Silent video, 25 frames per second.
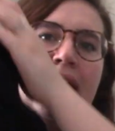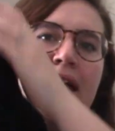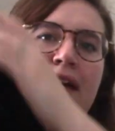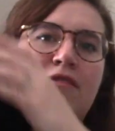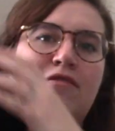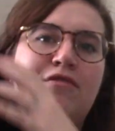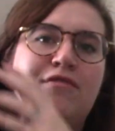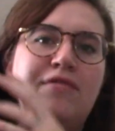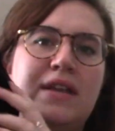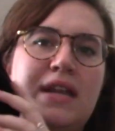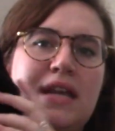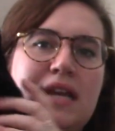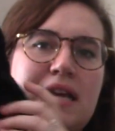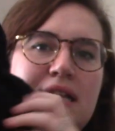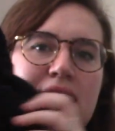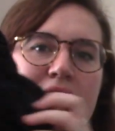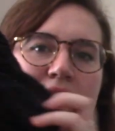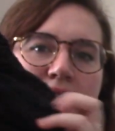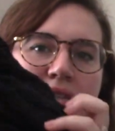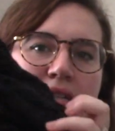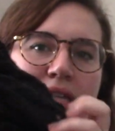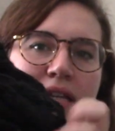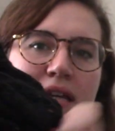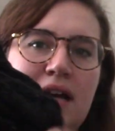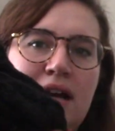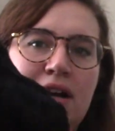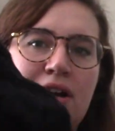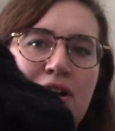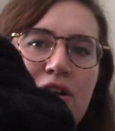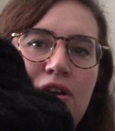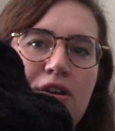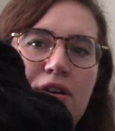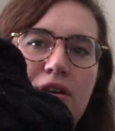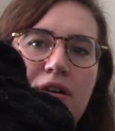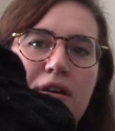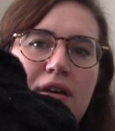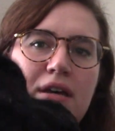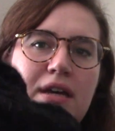have knit a
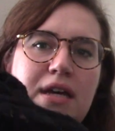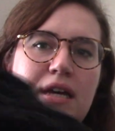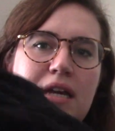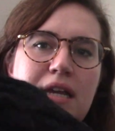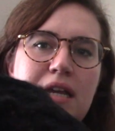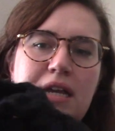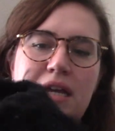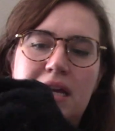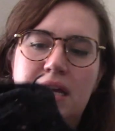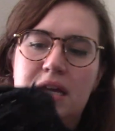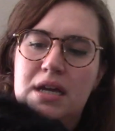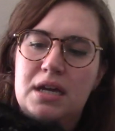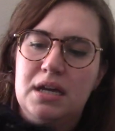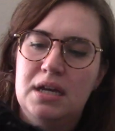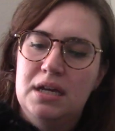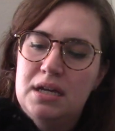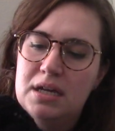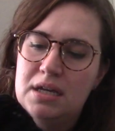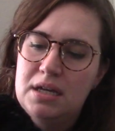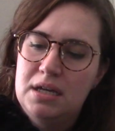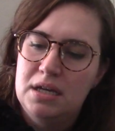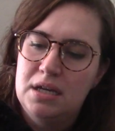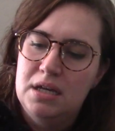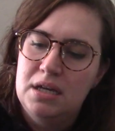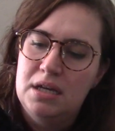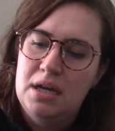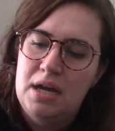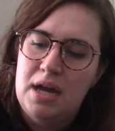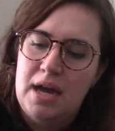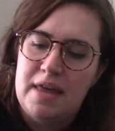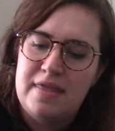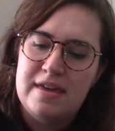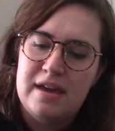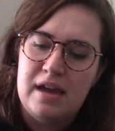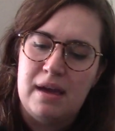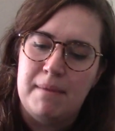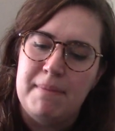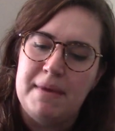good, I
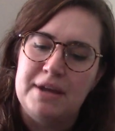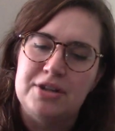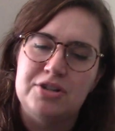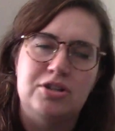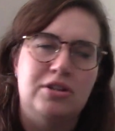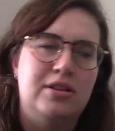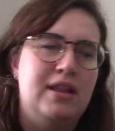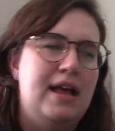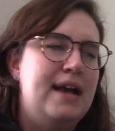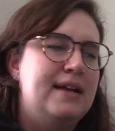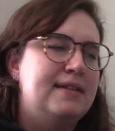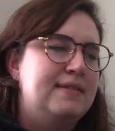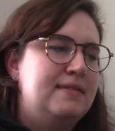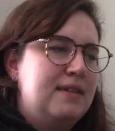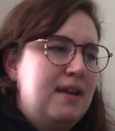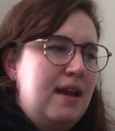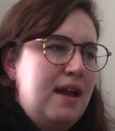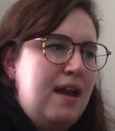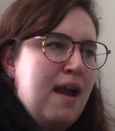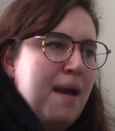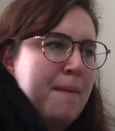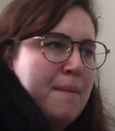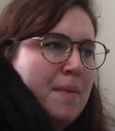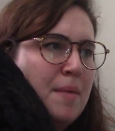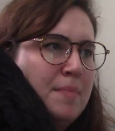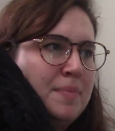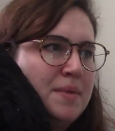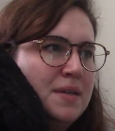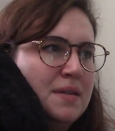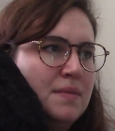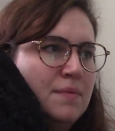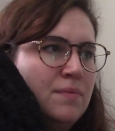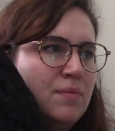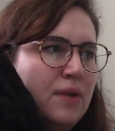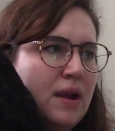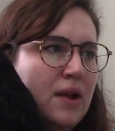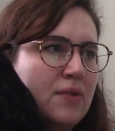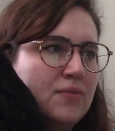think I measured last night, I'm up
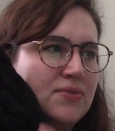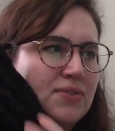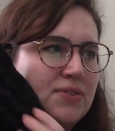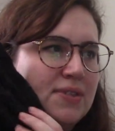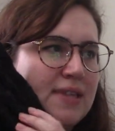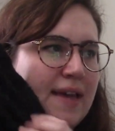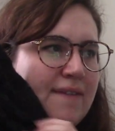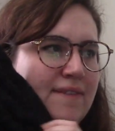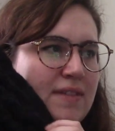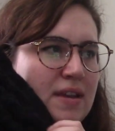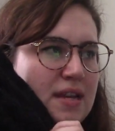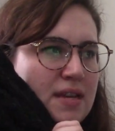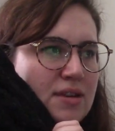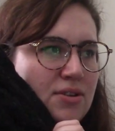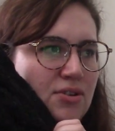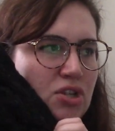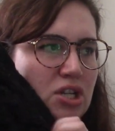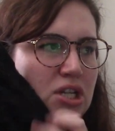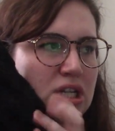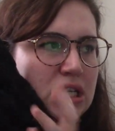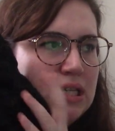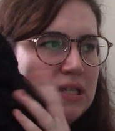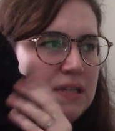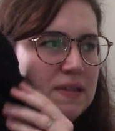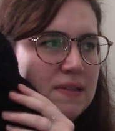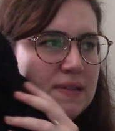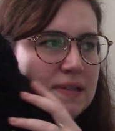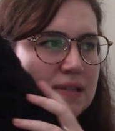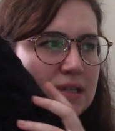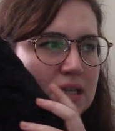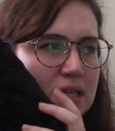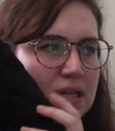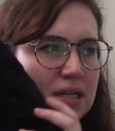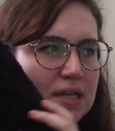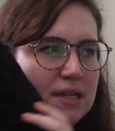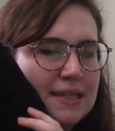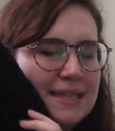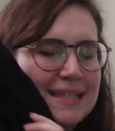to around 7 inches,
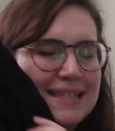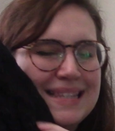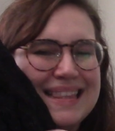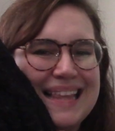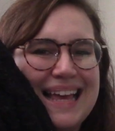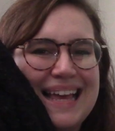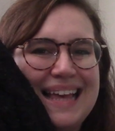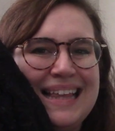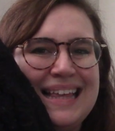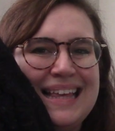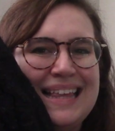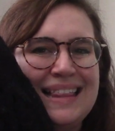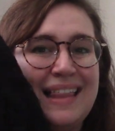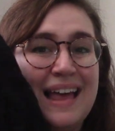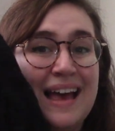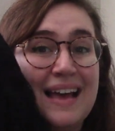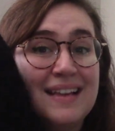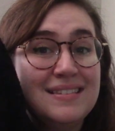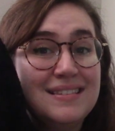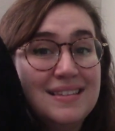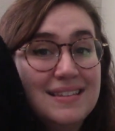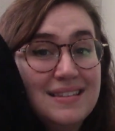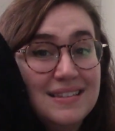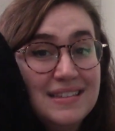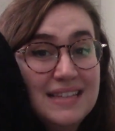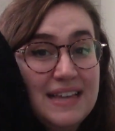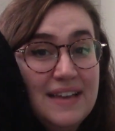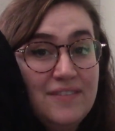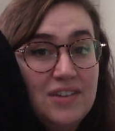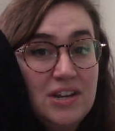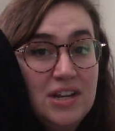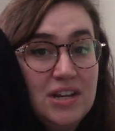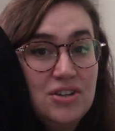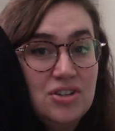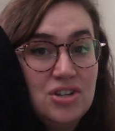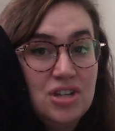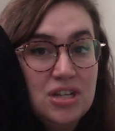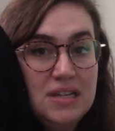slightly less than 7
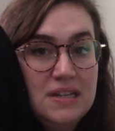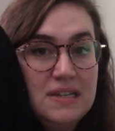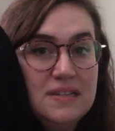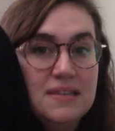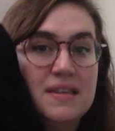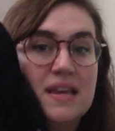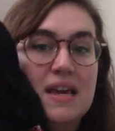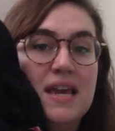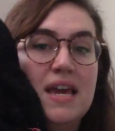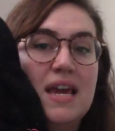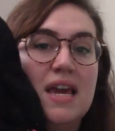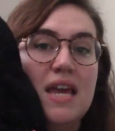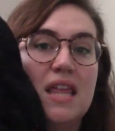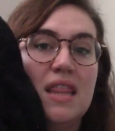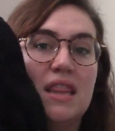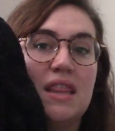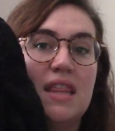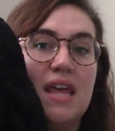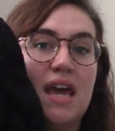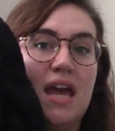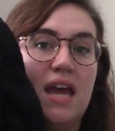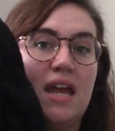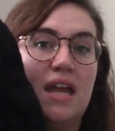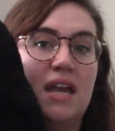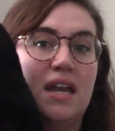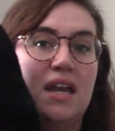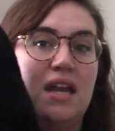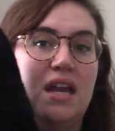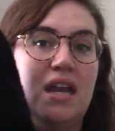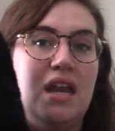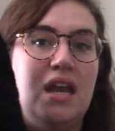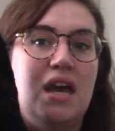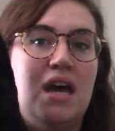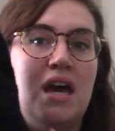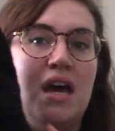inches than